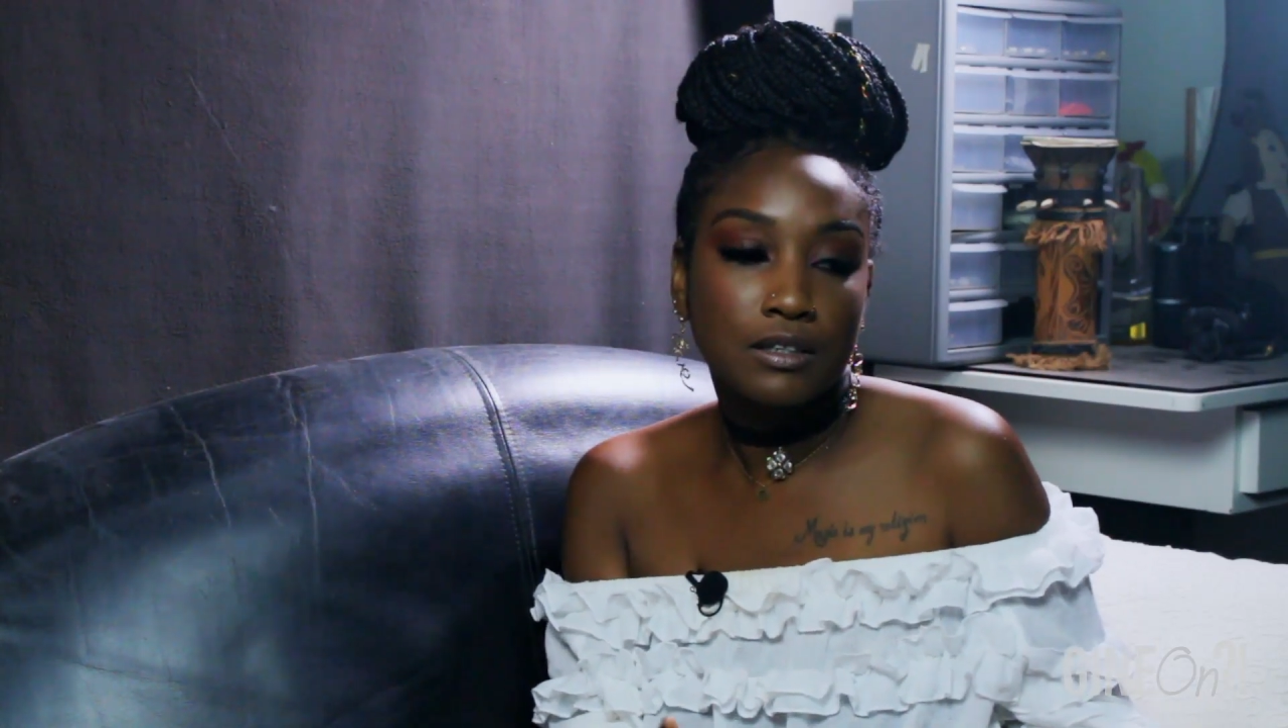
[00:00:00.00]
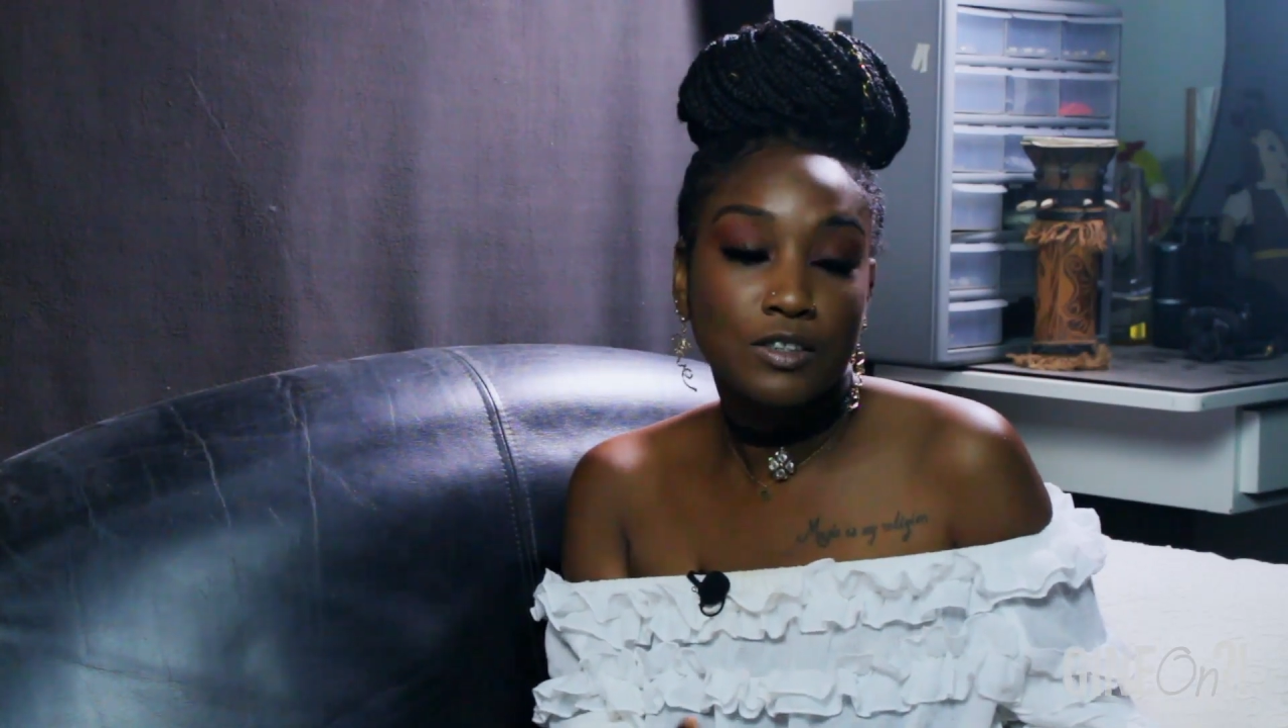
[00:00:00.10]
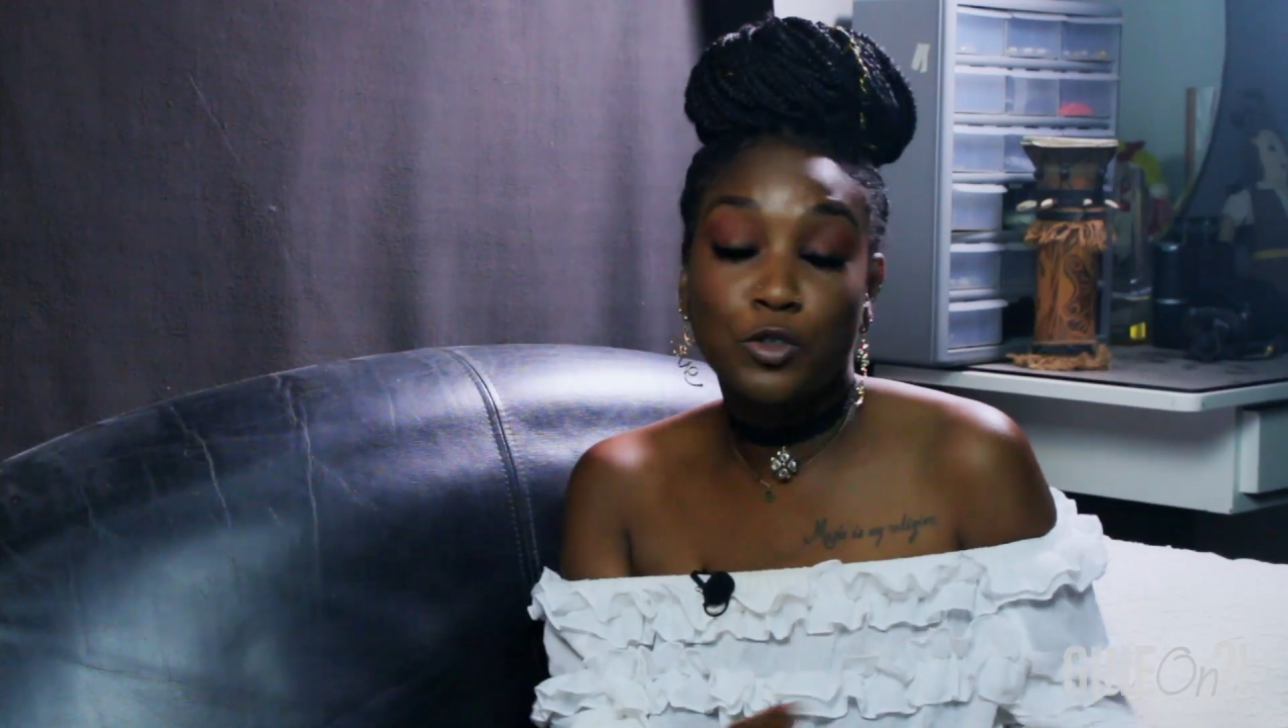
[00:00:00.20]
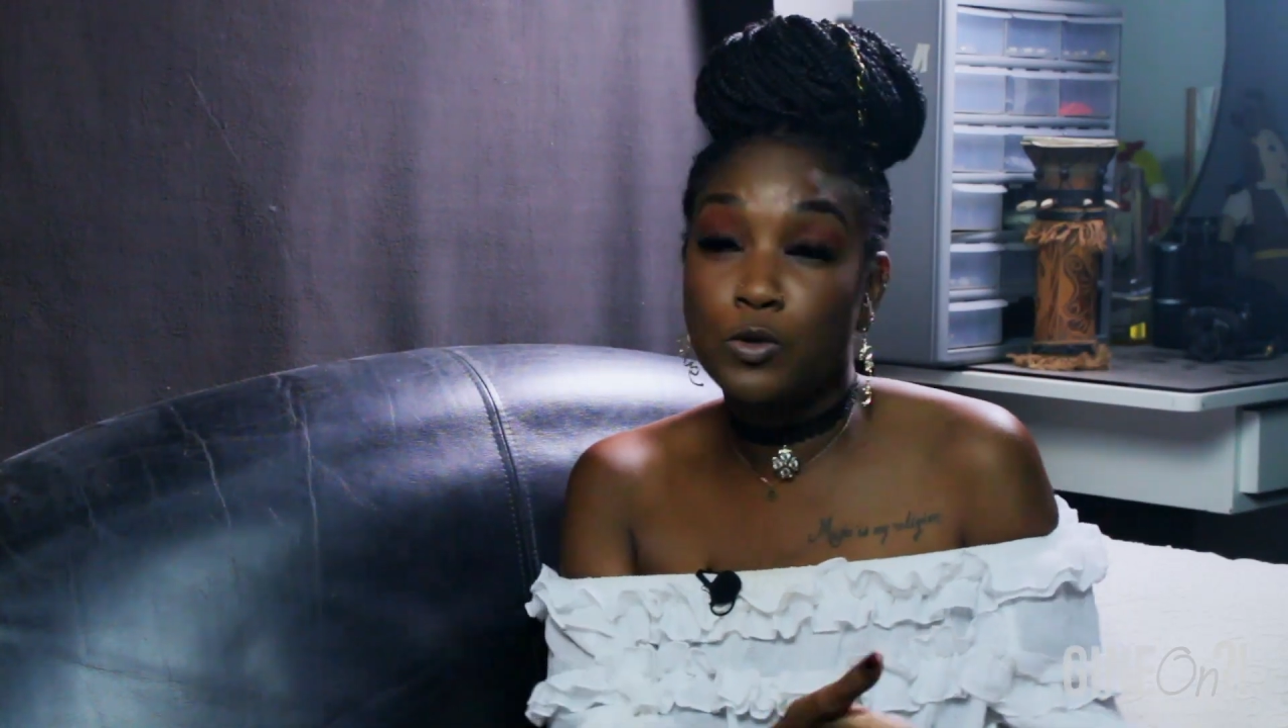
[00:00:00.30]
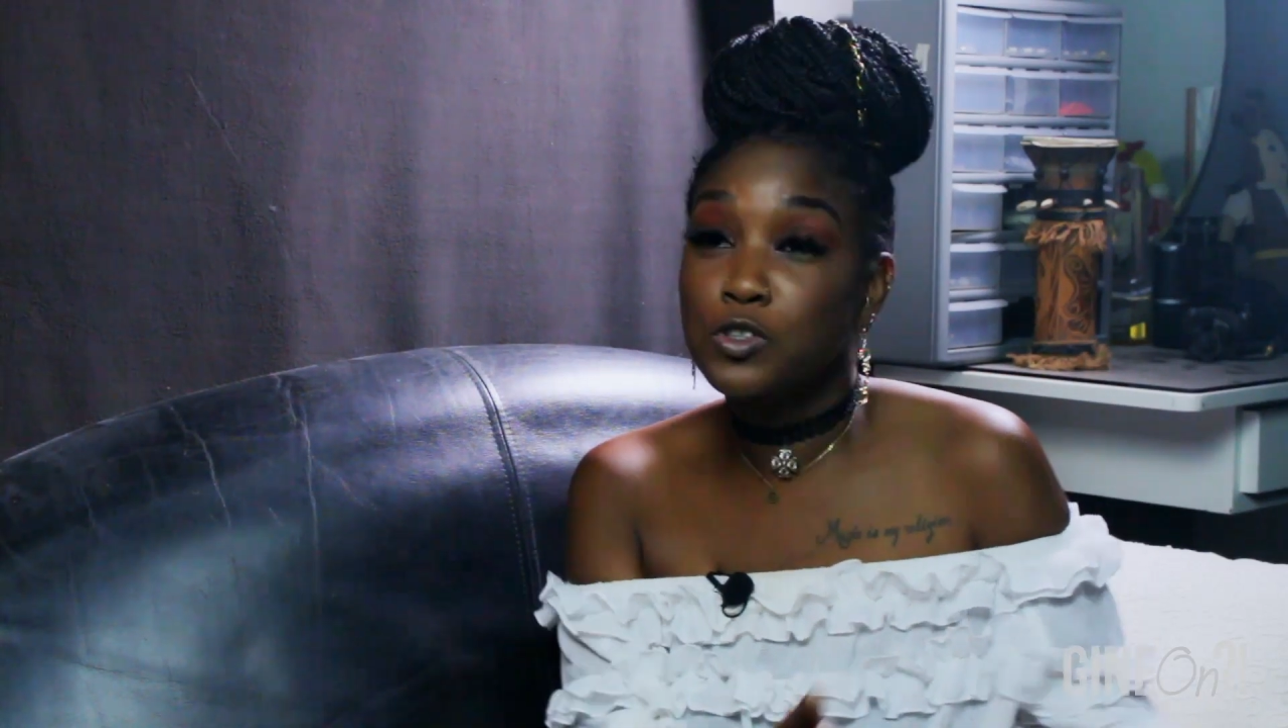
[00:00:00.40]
so and